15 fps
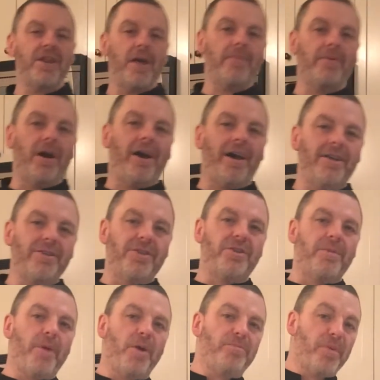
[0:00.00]
step, guys, is
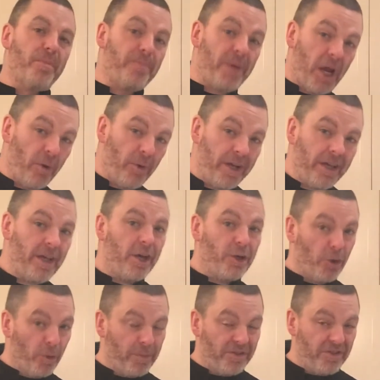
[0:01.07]
about preparing
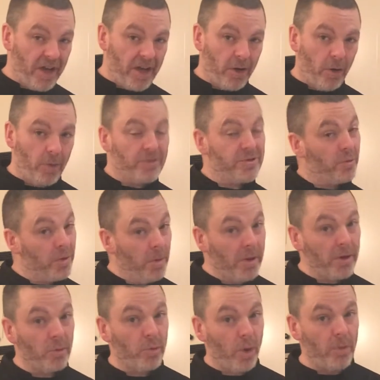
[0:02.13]
your potatoes. We
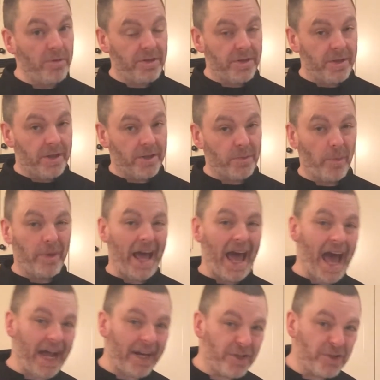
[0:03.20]
want to roast these. We want to
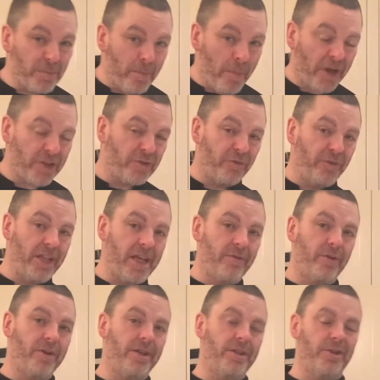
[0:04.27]
add as much
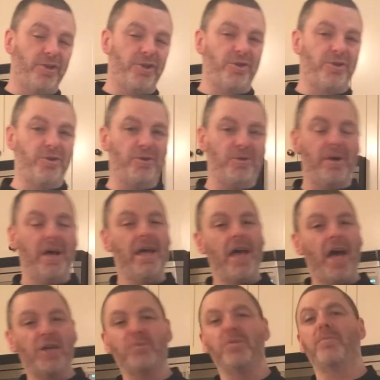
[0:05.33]
flavor into this stew
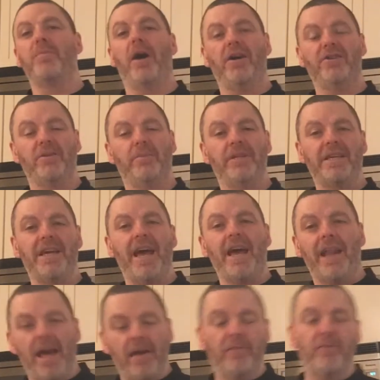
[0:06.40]
as we possibly
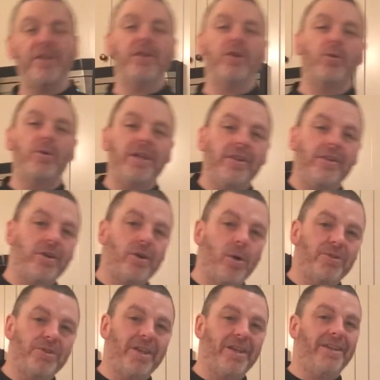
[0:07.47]
can. Every ingredient that
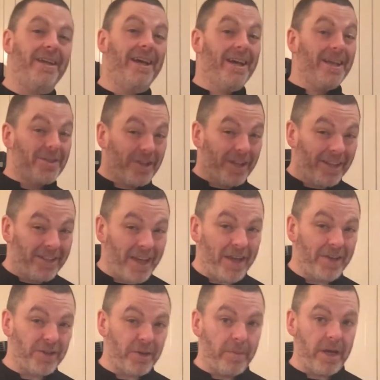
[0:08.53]
goes in is going to
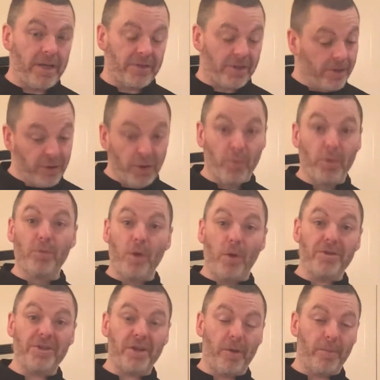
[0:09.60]
taste amazing. So we're
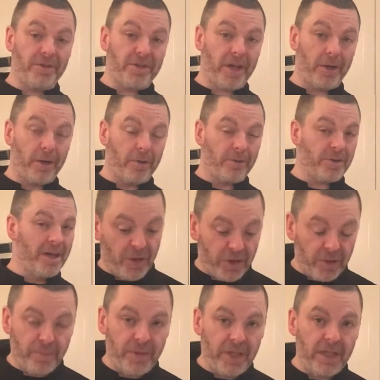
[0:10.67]
roasting our potatoes. You
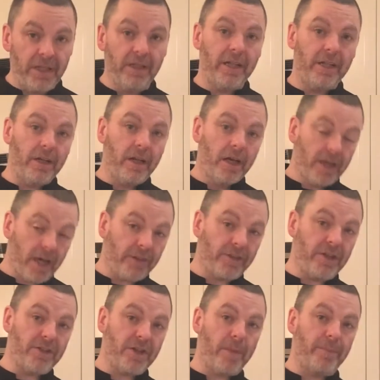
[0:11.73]
can peel and cut
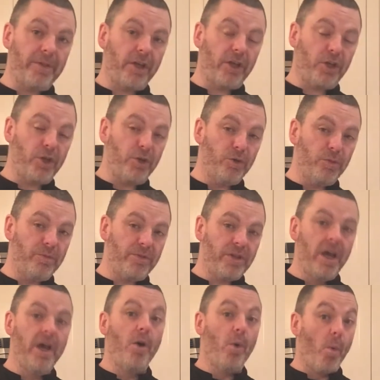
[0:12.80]
these up into
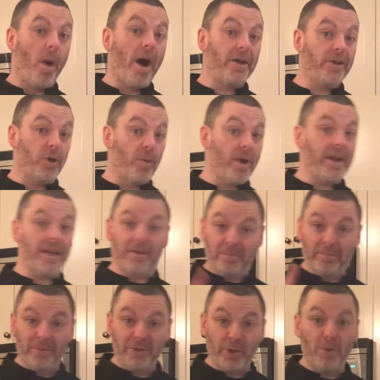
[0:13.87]
cubes while you're waiting.
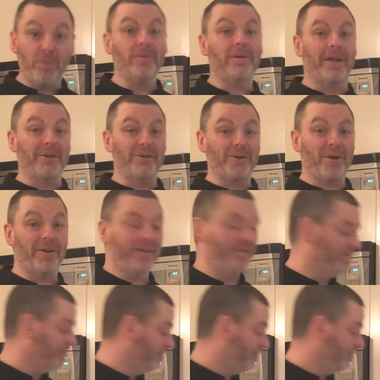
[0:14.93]
So get started.